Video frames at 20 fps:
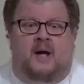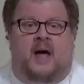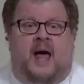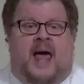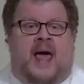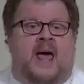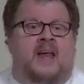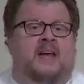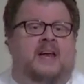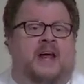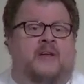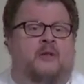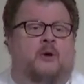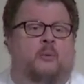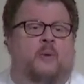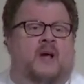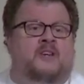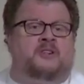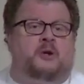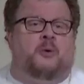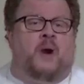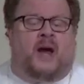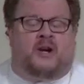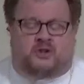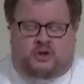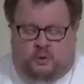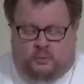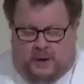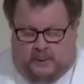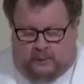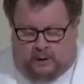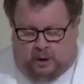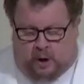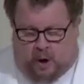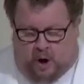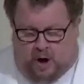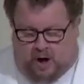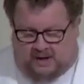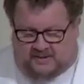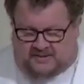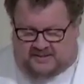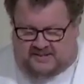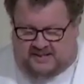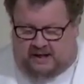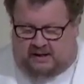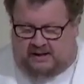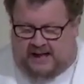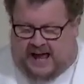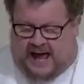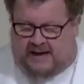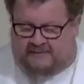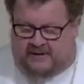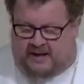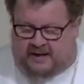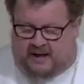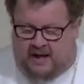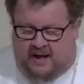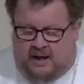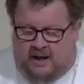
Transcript: And in the resurrection, we will all still have it,